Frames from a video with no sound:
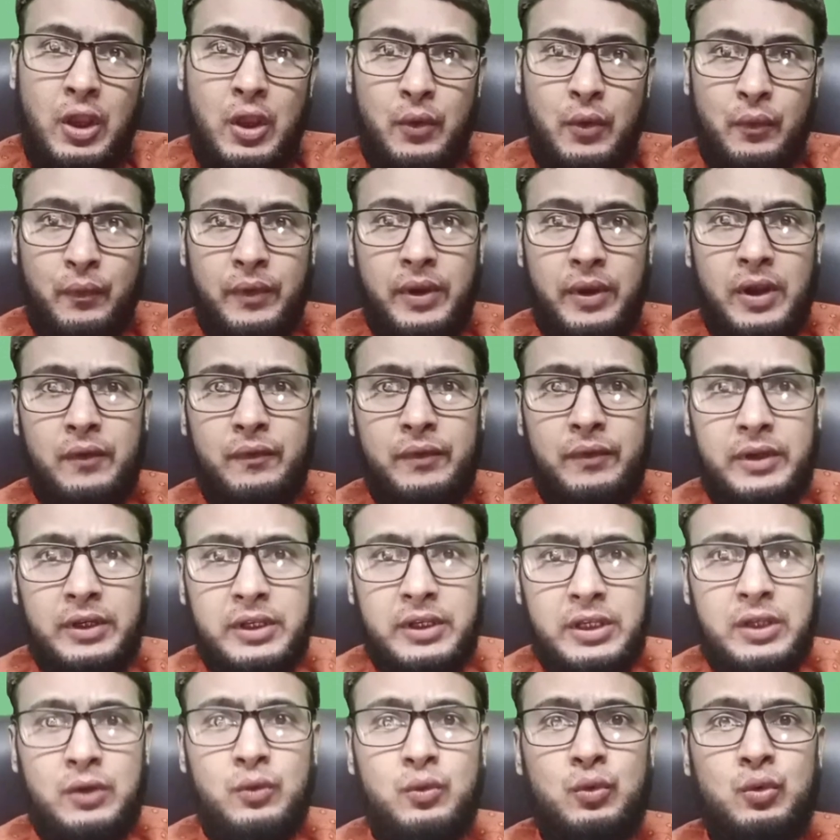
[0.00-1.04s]
When we
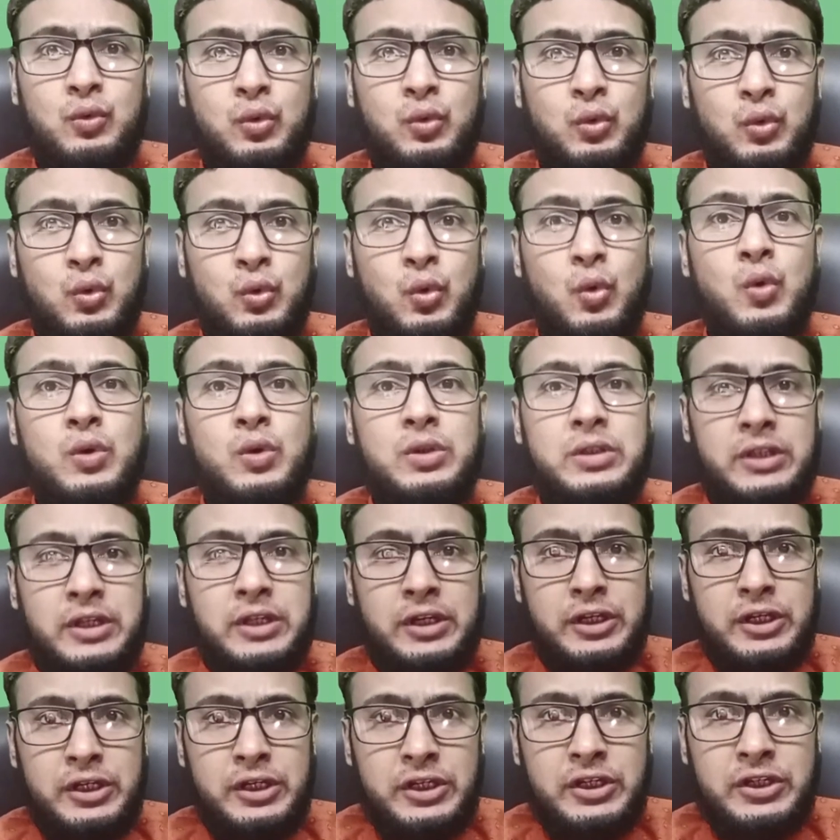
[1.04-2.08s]
give to those
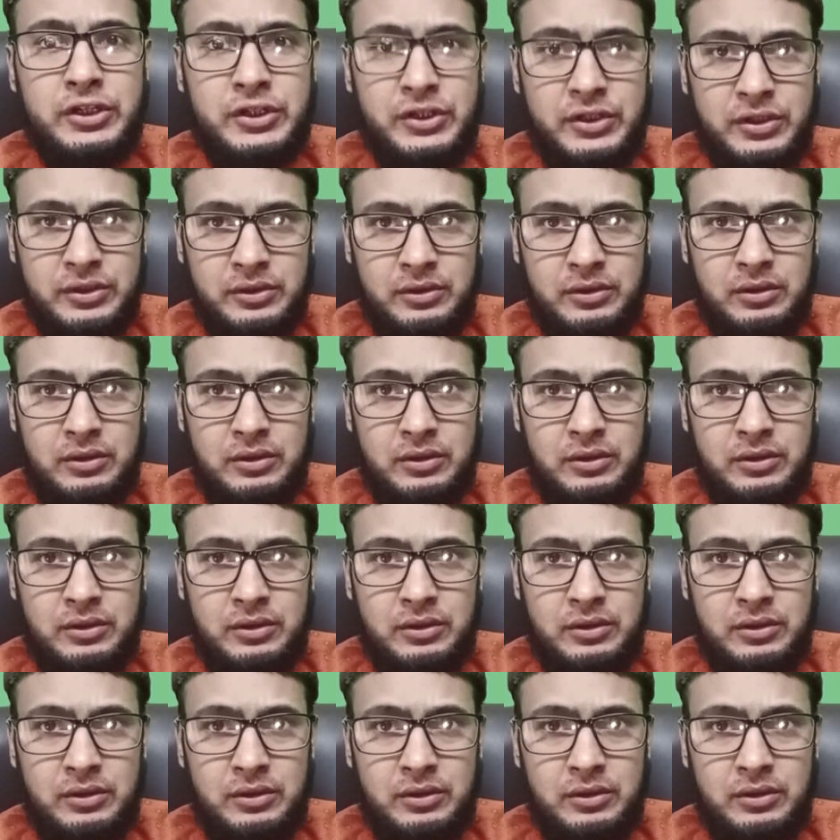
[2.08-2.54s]
in need,